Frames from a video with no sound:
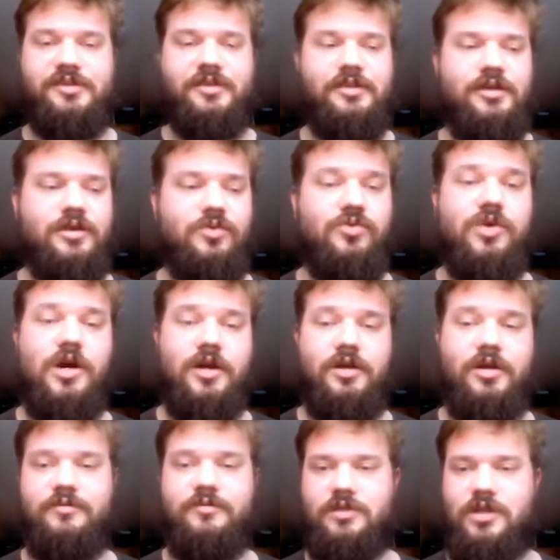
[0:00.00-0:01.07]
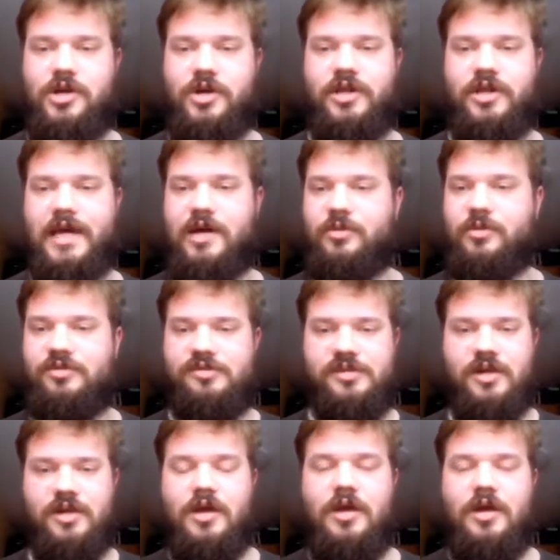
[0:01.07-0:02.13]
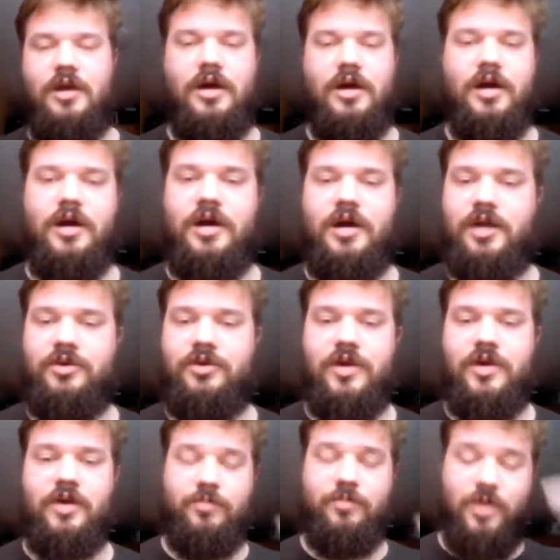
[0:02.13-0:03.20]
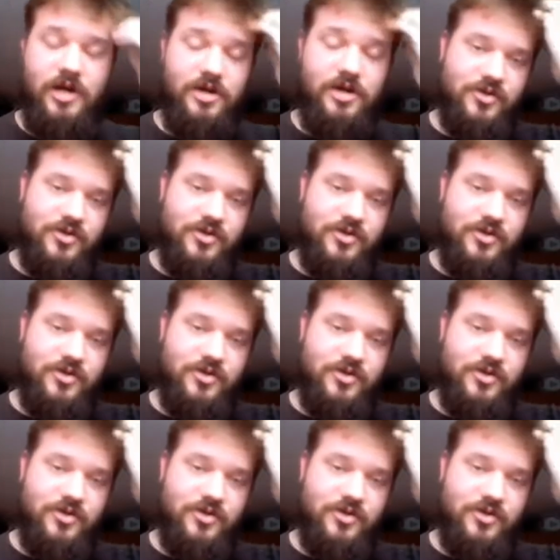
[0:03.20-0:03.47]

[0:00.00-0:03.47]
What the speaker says: run of the lockdowns in around March.